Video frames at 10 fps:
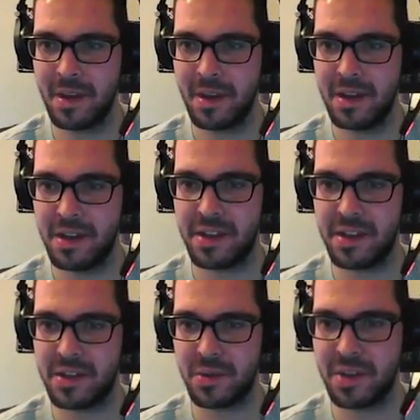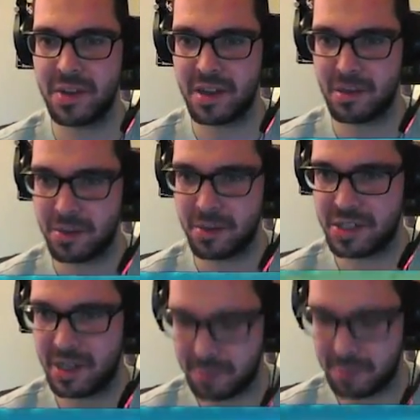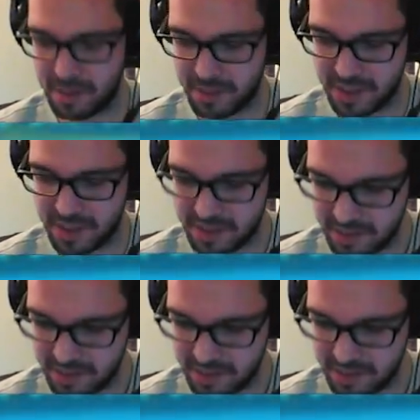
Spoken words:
Nothing's really gonna appreciate a Bug Buzz.